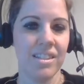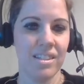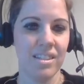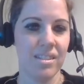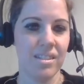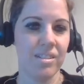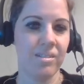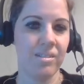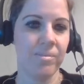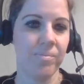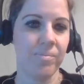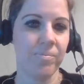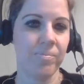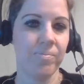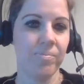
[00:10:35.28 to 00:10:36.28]

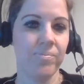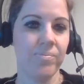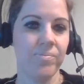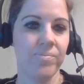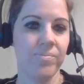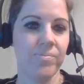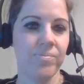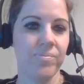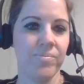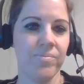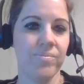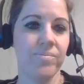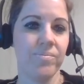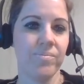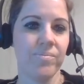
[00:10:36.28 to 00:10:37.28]

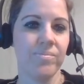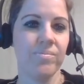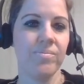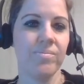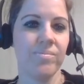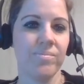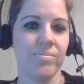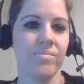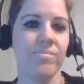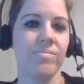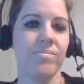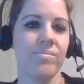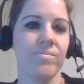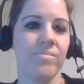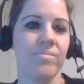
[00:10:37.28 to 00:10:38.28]

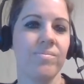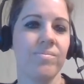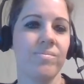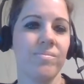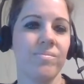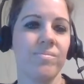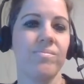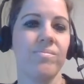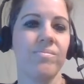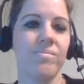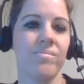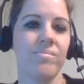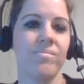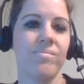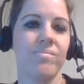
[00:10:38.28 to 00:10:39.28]

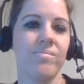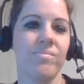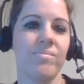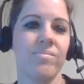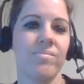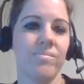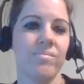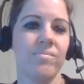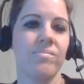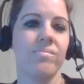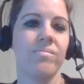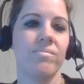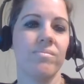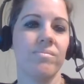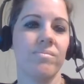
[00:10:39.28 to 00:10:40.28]

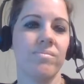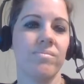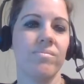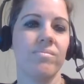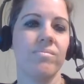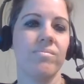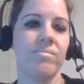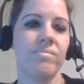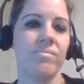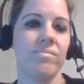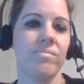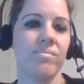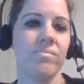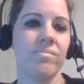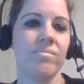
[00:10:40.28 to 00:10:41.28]

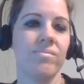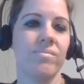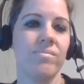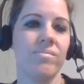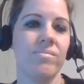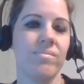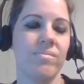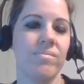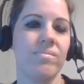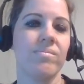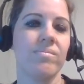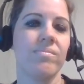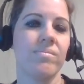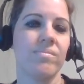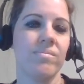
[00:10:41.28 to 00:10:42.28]

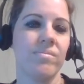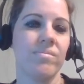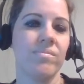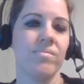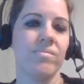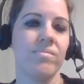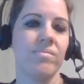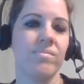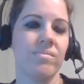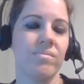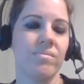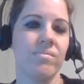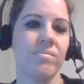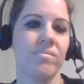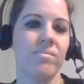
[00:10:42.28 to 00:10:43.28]
The person shown says nothing.